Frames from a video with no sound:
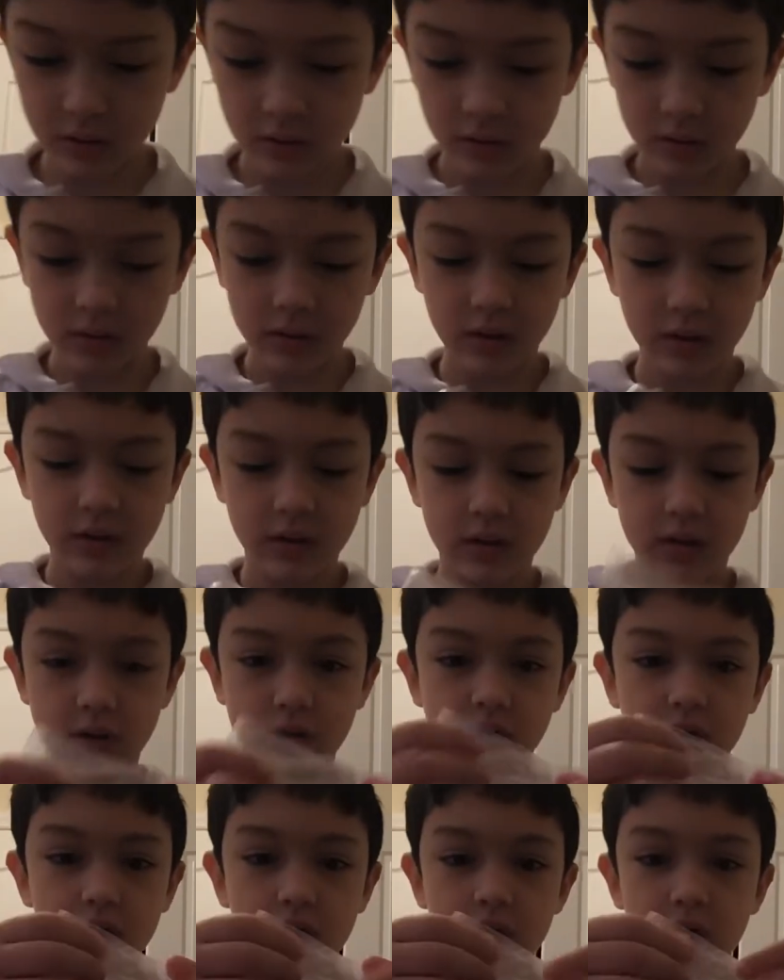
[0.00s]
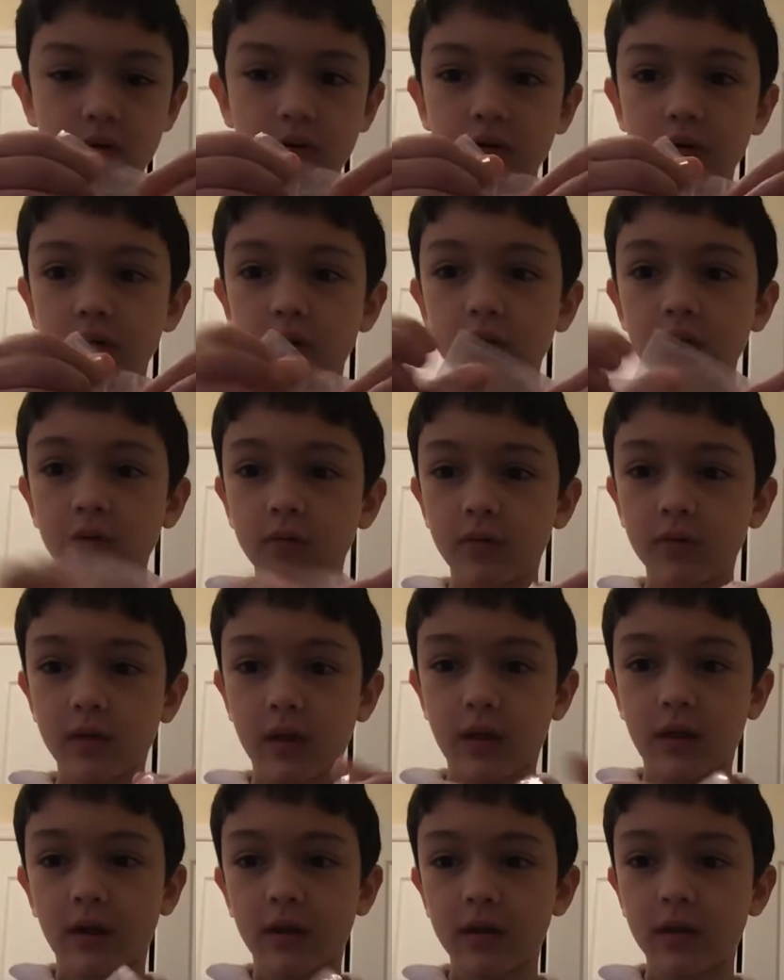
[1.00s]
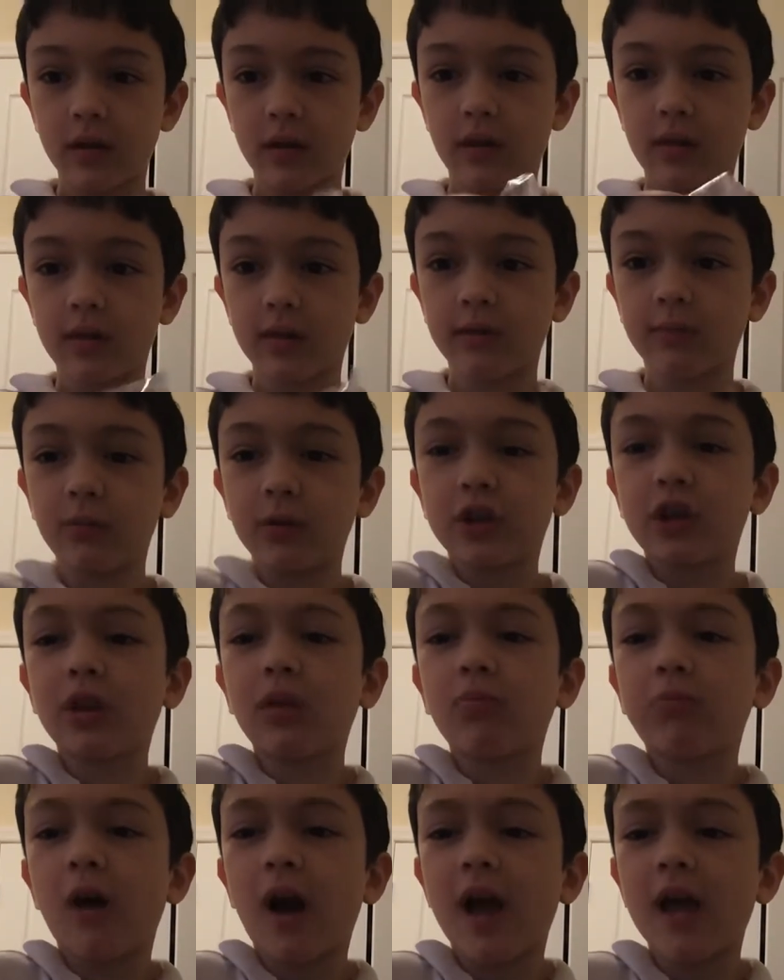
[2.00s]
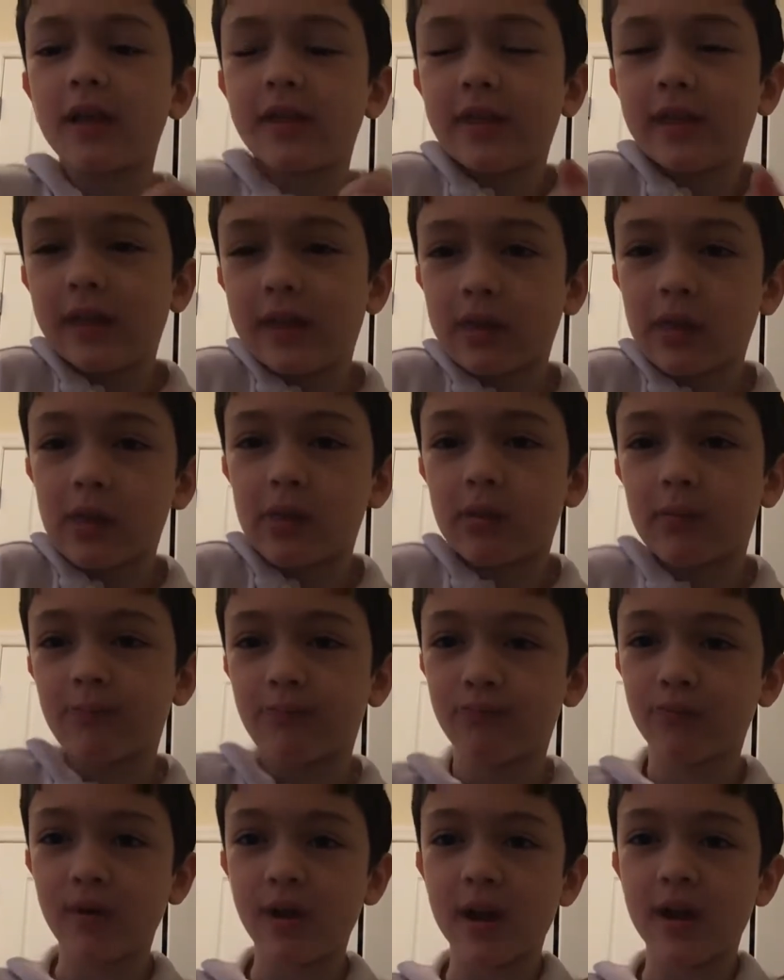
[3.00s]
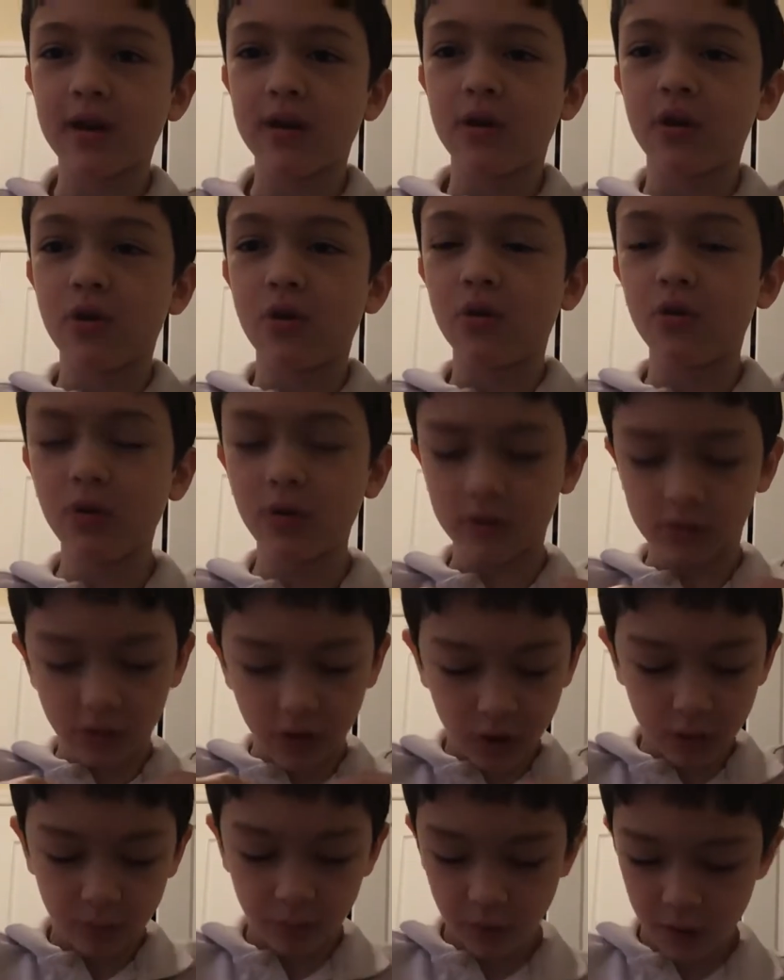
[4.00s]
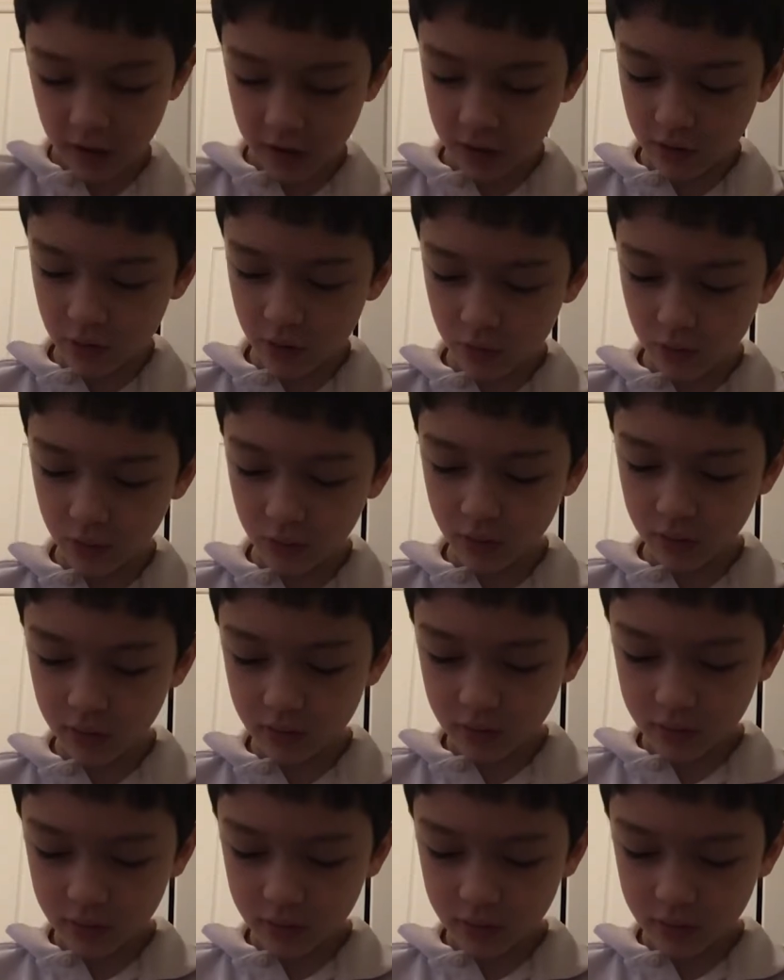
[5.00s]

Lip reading: So let's show you what inside this. Which is why this is brand new. It looks brand new.